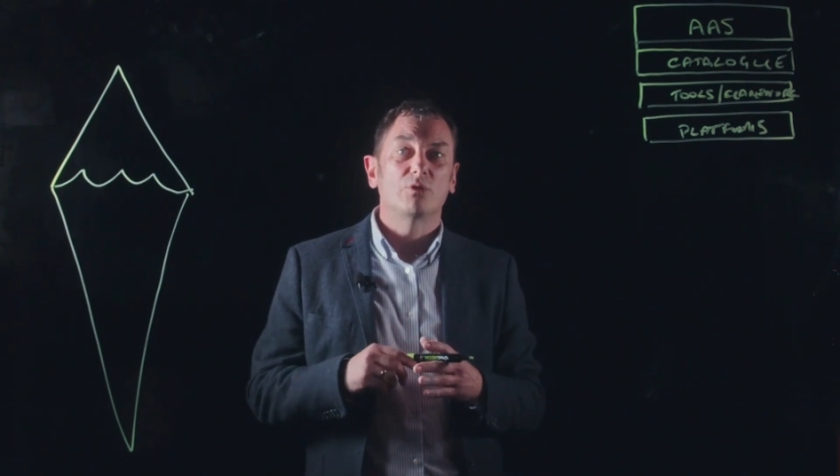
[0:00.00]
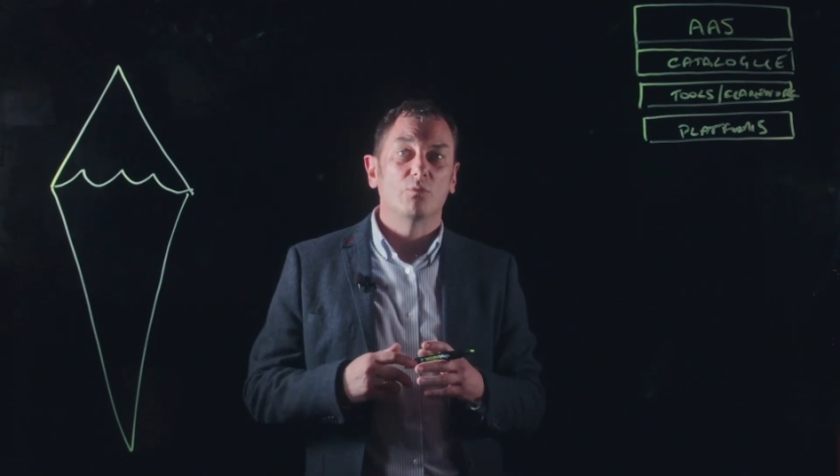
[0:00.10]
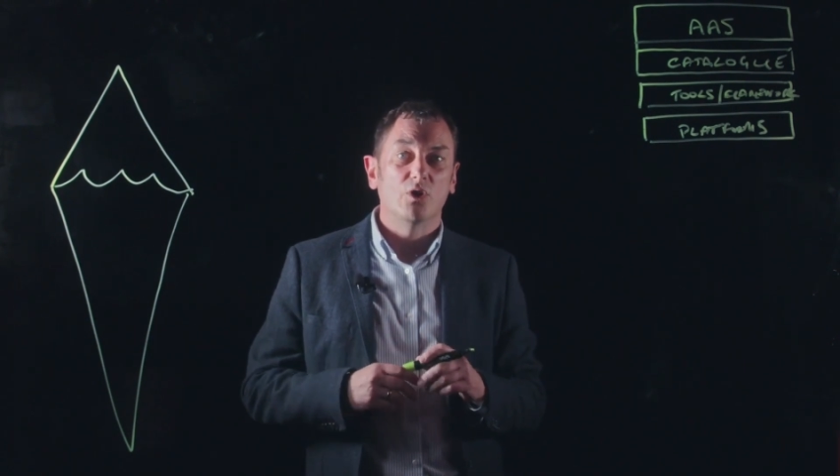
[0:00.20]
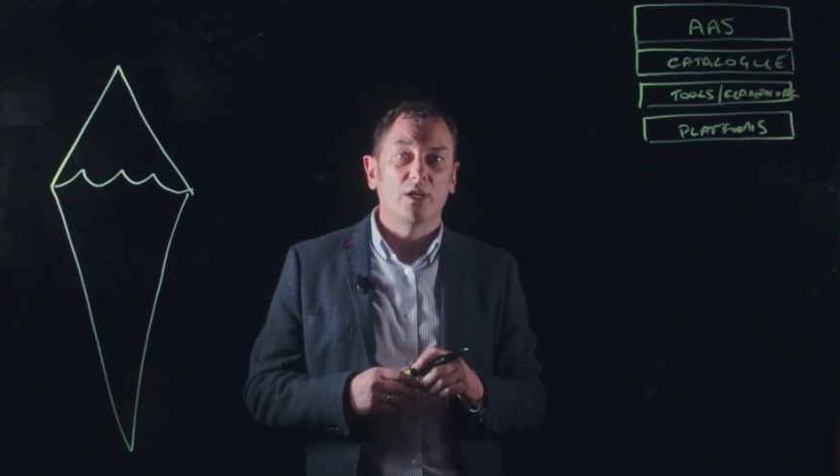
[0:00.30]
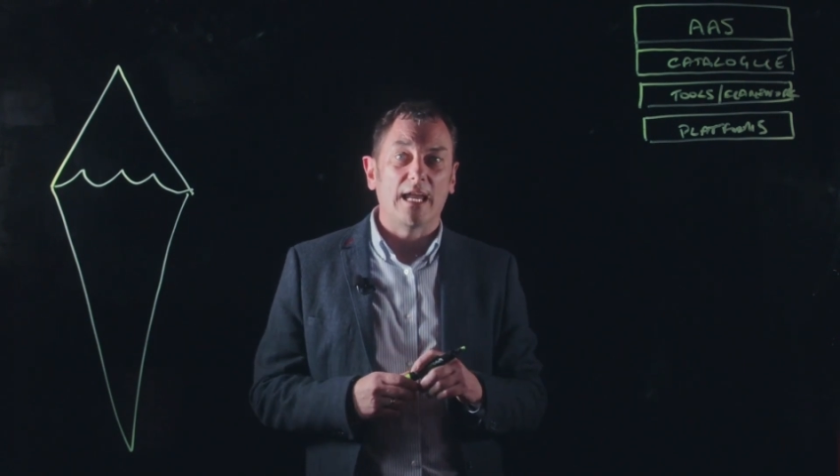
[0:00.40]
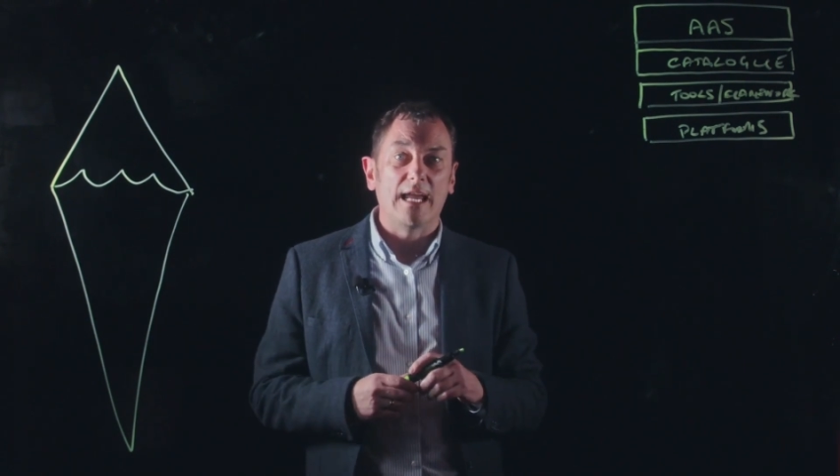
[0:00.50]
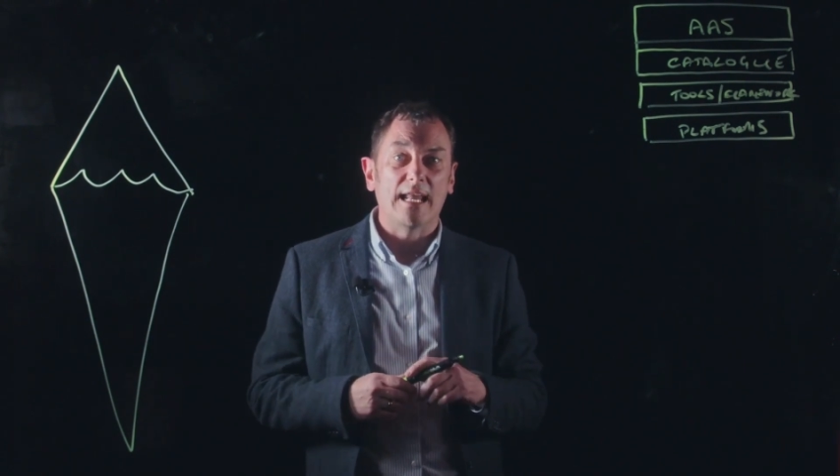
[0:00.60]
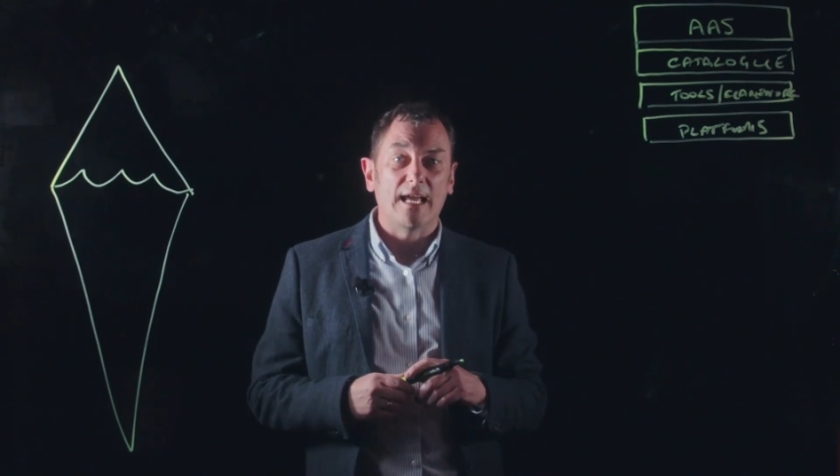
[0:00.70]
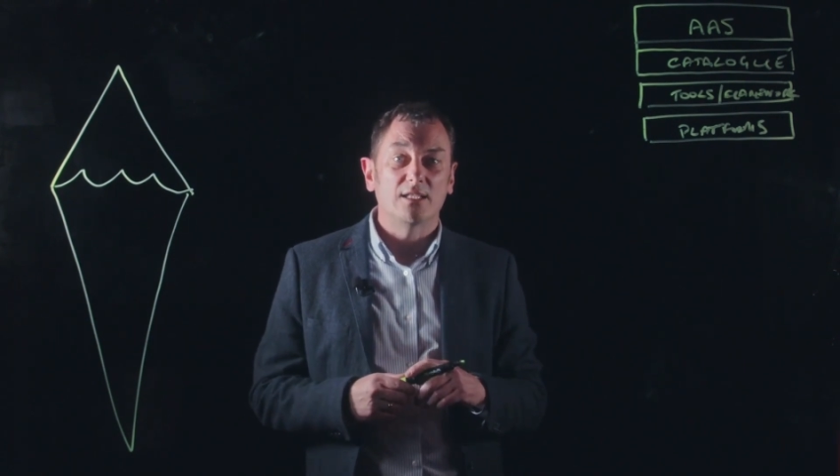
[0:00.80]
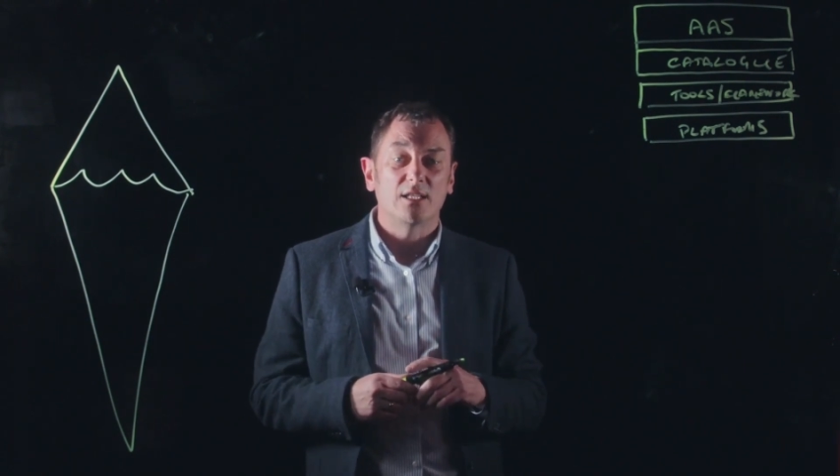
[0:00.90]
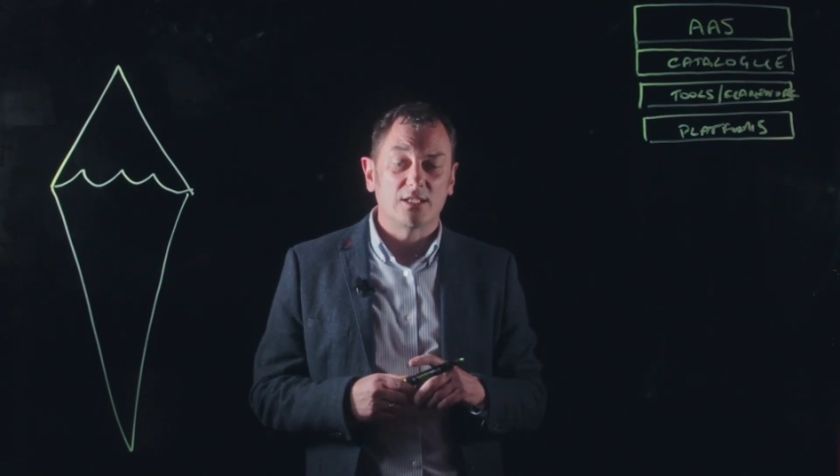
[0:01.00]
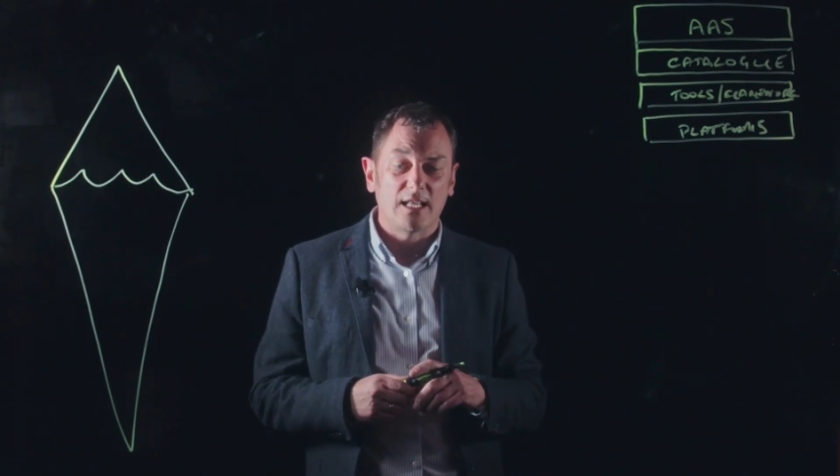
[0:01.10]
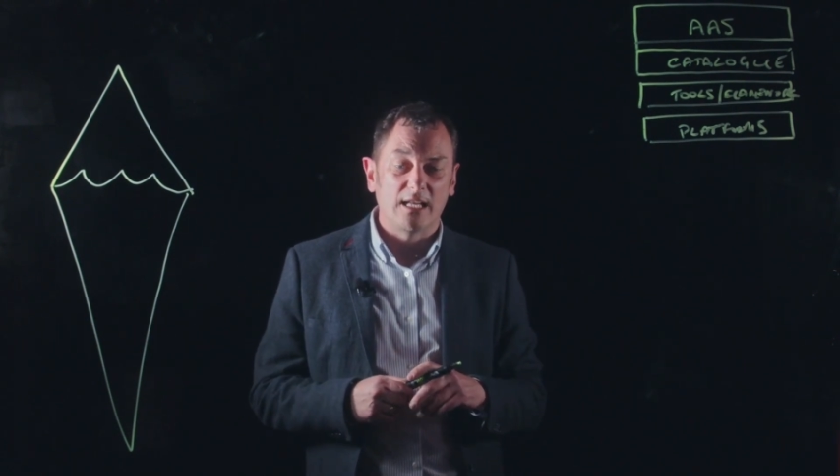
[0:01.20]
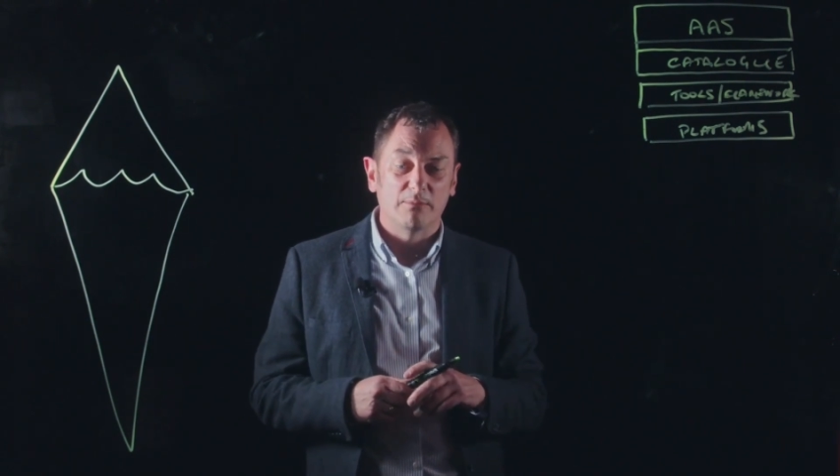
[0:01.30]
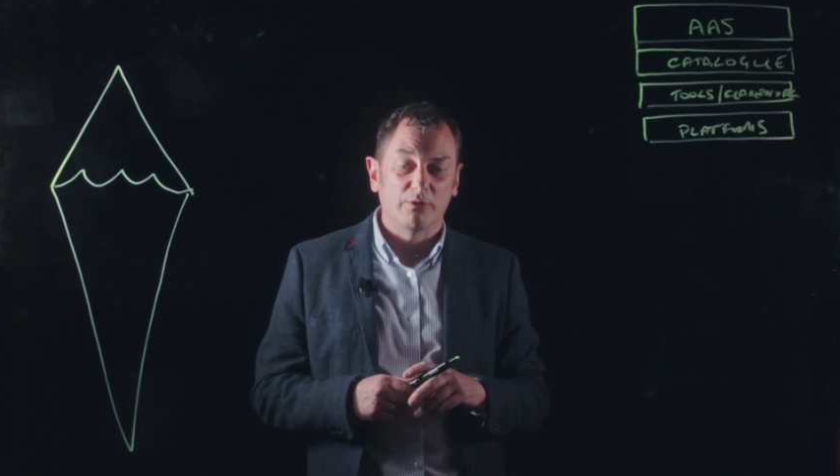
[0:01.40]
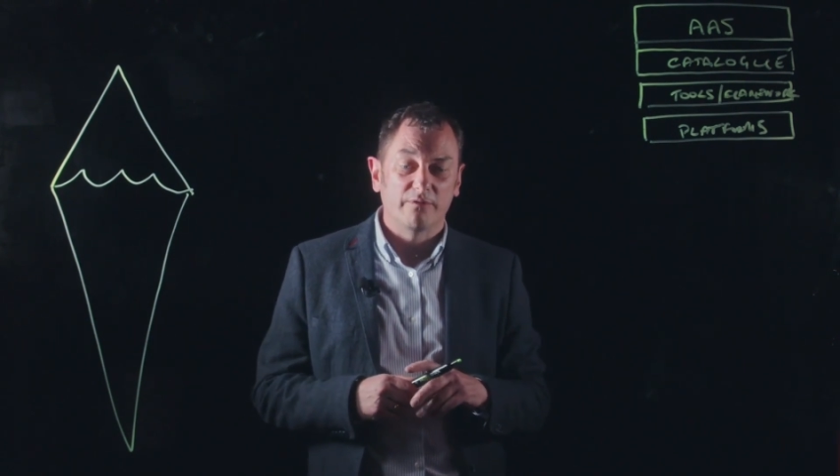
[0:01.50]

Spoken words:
work in a sustainable